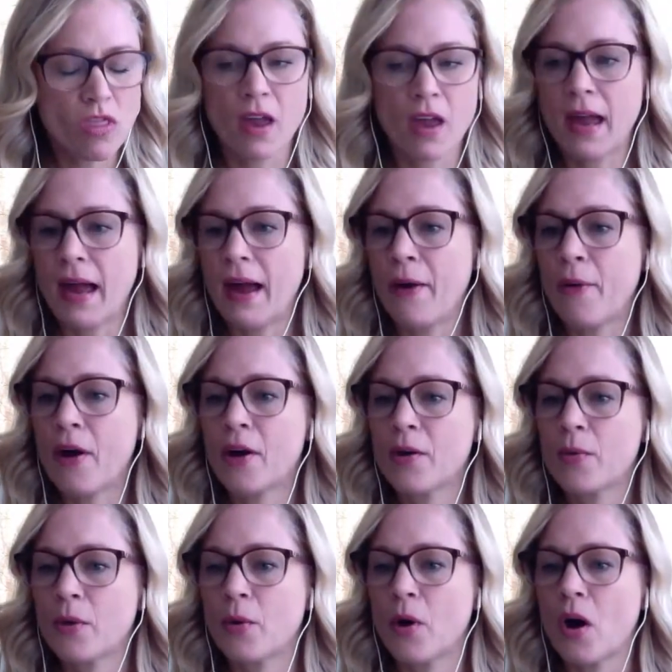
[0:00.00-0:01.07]
how are
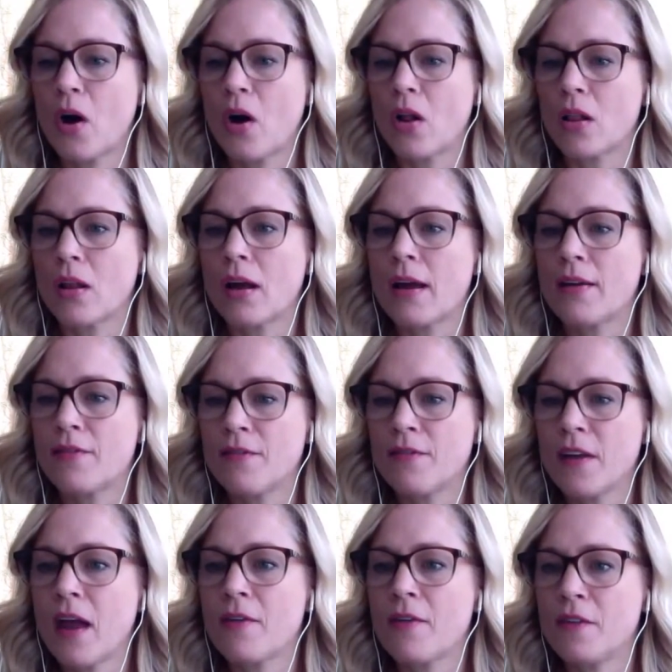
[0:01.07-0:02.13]
you all? I
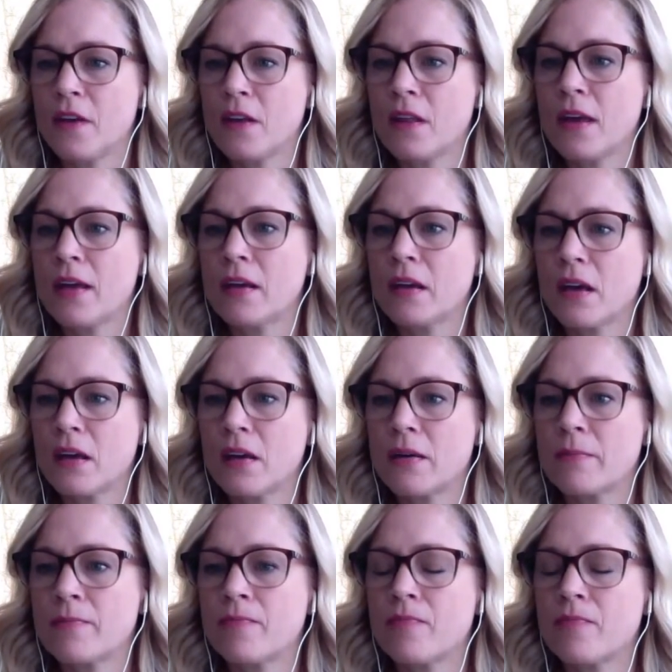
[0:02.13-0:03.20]
feel like
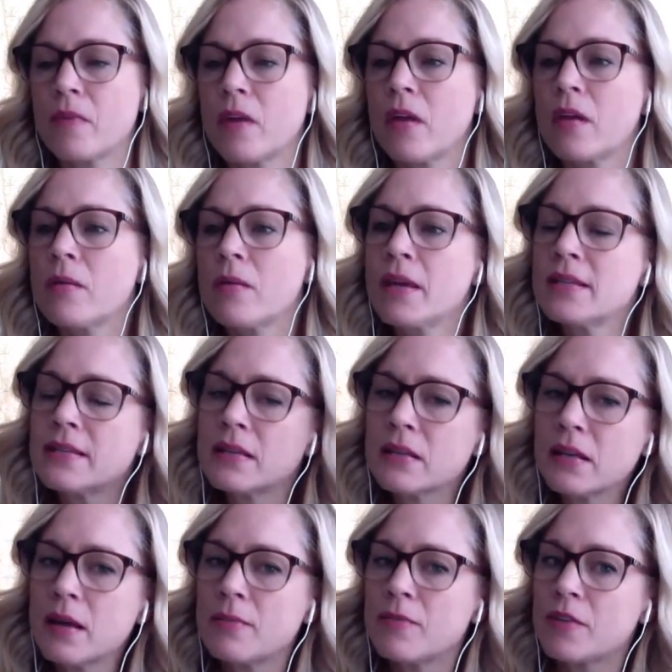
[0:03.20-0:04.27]

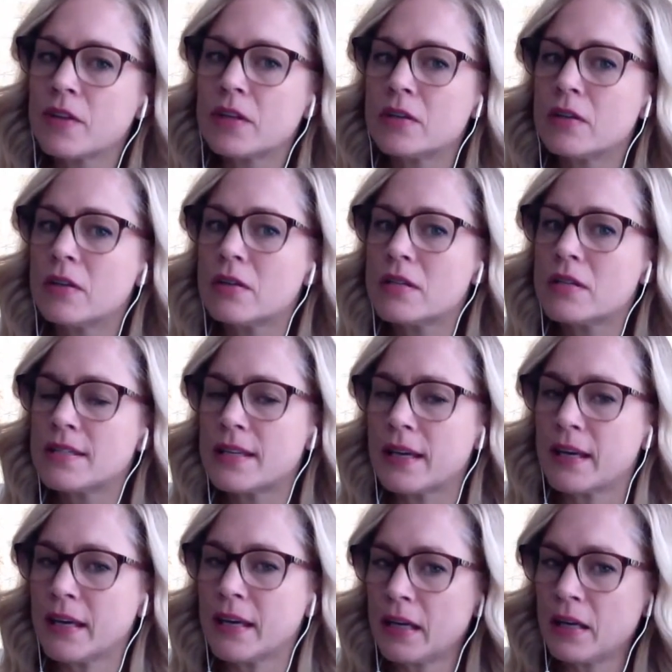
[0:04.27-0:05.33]
basically I'm feeling
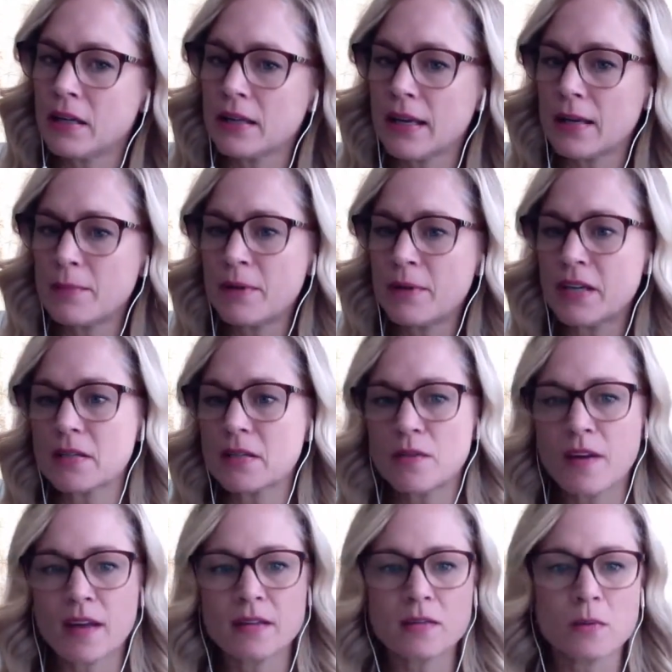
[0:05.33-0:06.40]
today like because we've
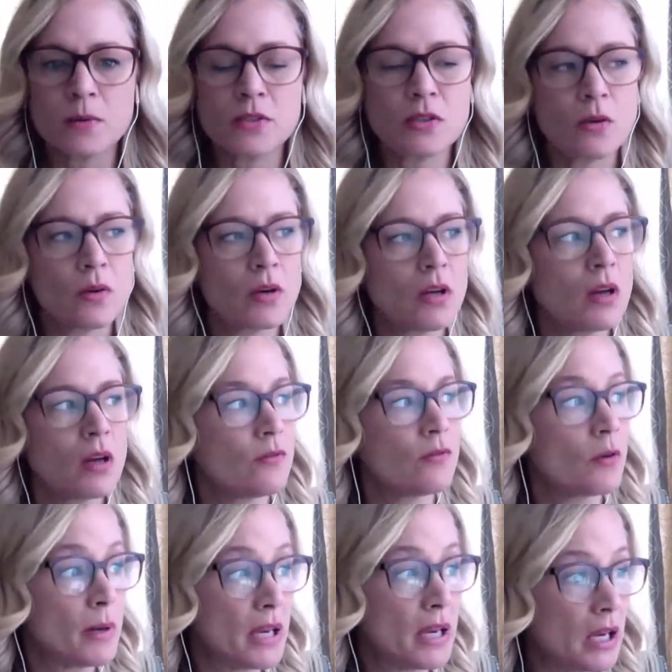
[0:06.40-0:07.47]
had so much going on for
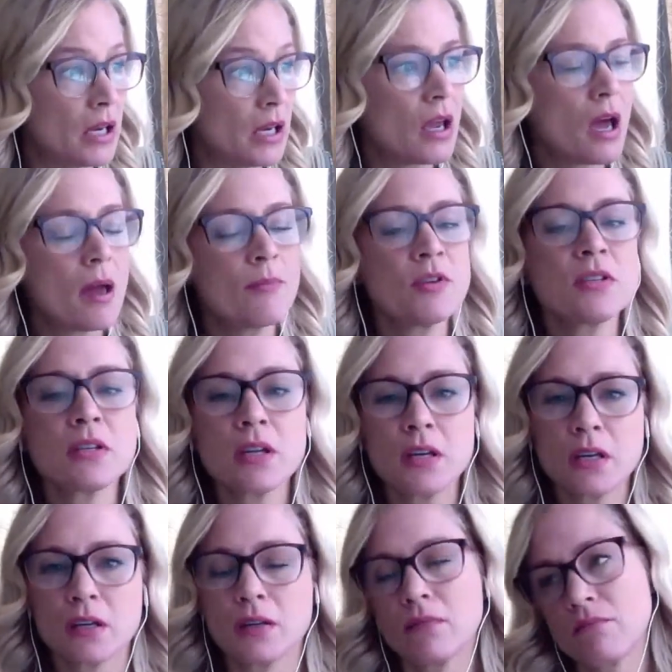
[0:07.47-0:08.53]
me. I'm just gonna